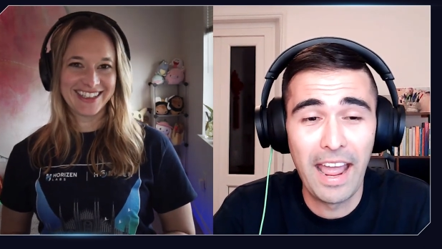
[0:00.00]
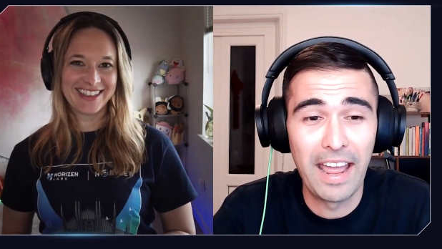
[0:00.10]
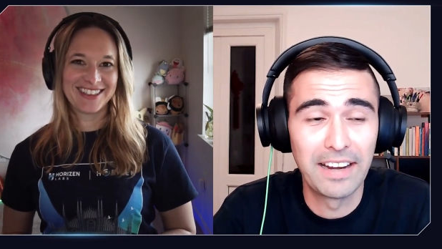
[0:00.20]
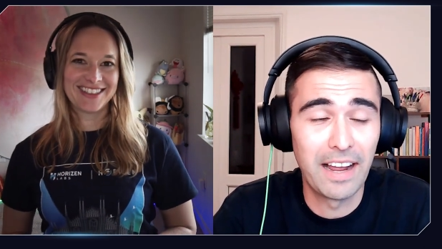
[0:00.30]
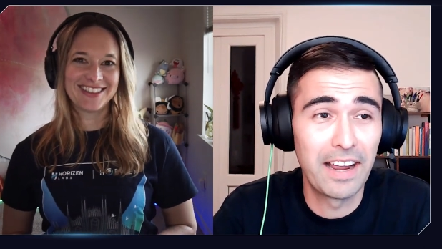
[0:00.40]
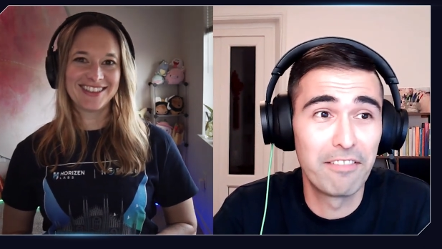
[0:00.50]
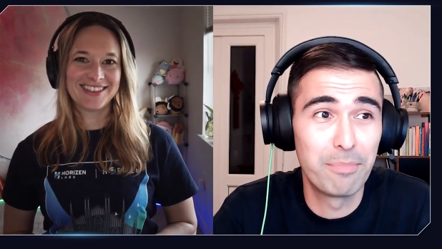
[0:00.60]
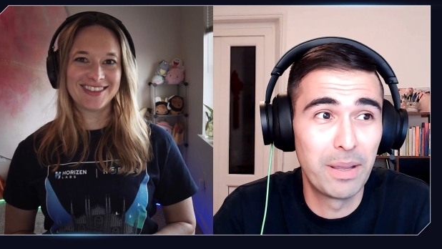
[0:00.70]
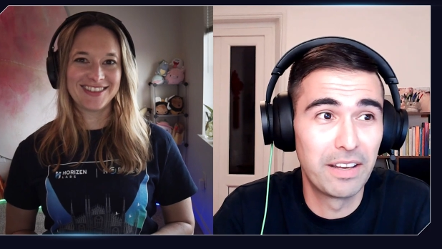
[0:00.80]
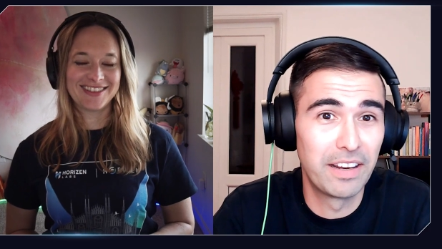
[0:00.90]
Speaker 1: And I
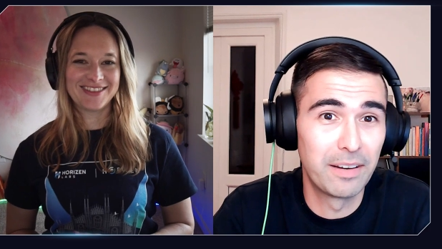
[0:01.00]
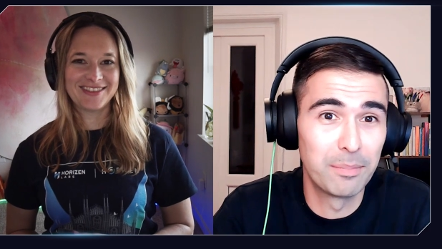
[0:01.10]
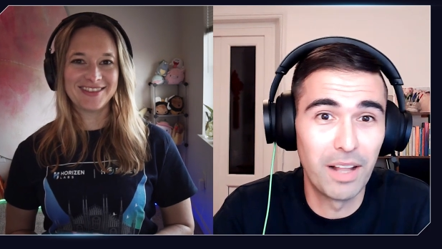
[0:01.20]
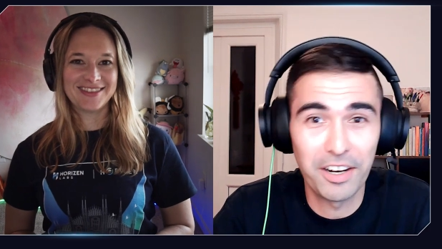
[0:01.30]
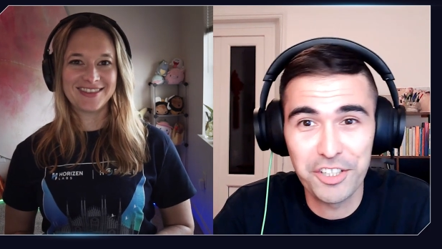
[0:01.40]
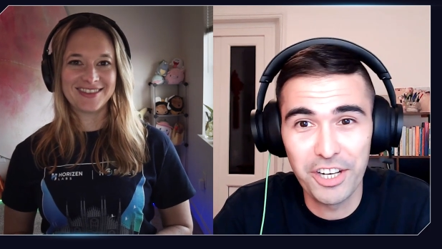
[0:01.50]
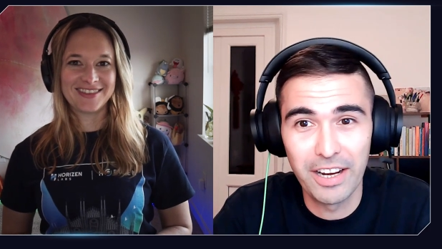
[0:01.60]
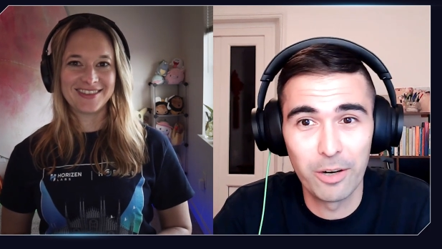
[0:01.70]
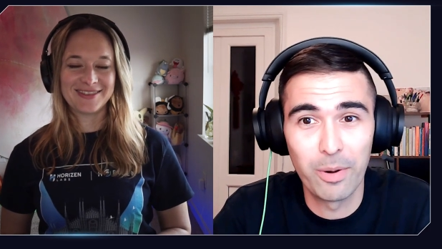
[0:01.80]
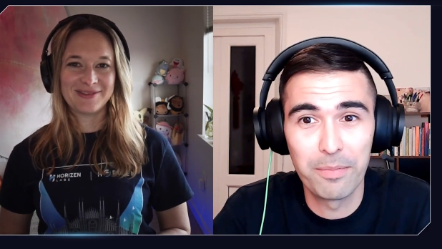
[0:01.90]
have been in
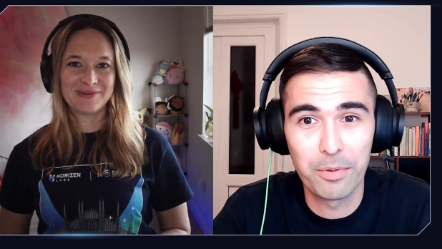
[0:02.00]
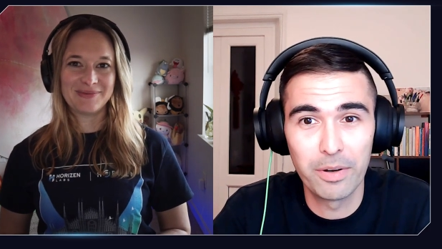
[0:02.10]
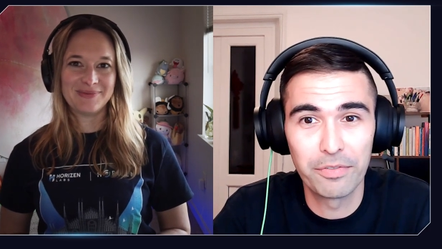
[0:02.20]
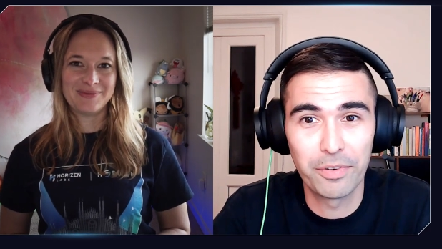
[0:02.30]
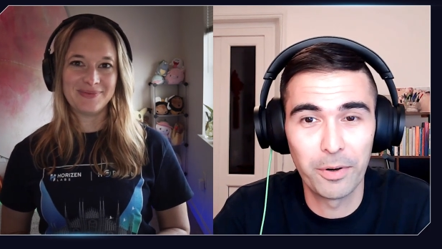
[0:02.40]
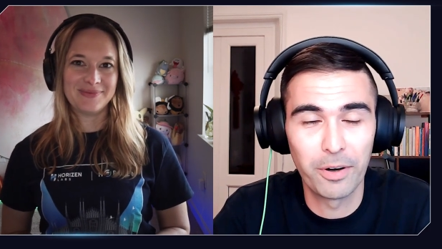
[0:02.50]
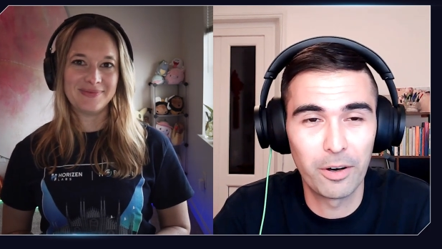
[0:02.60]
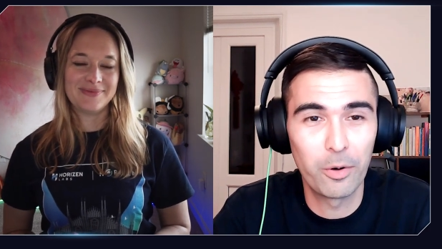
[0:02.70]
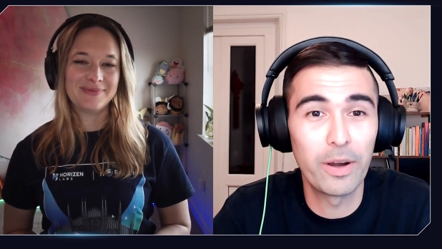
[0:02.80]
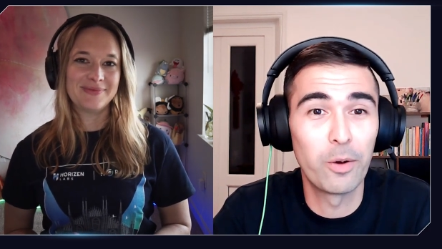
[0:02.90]
blockchain and Web3
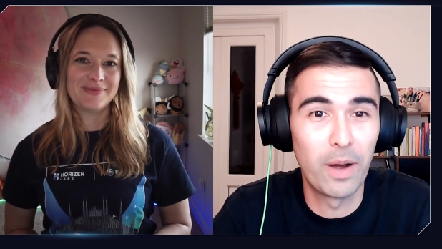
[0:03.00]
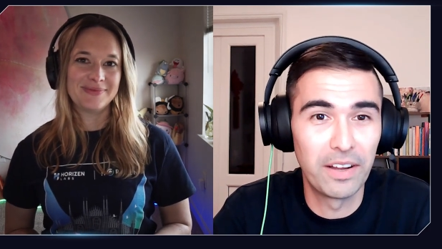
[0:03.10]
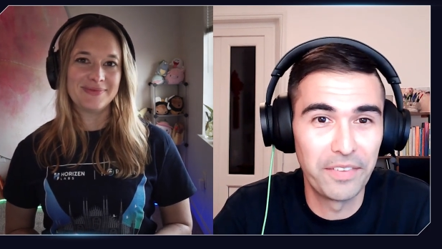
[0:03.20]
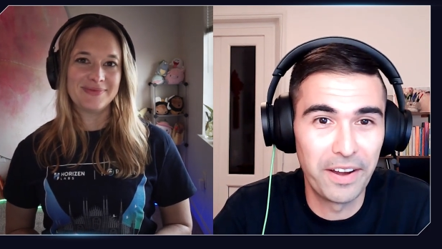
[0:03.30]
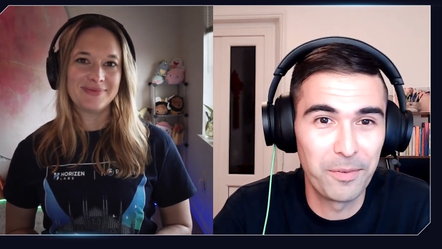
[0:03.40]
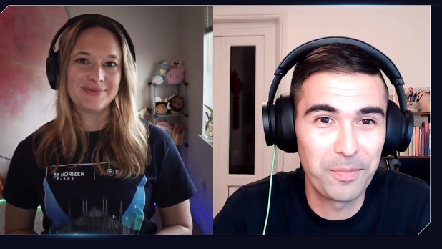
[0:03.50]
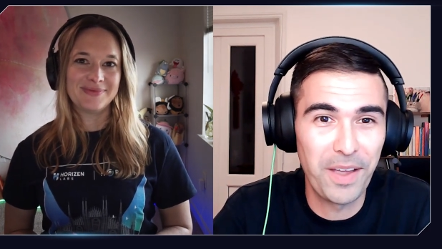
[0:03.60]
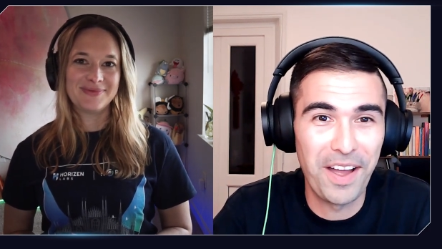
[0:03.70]
for quite a while now.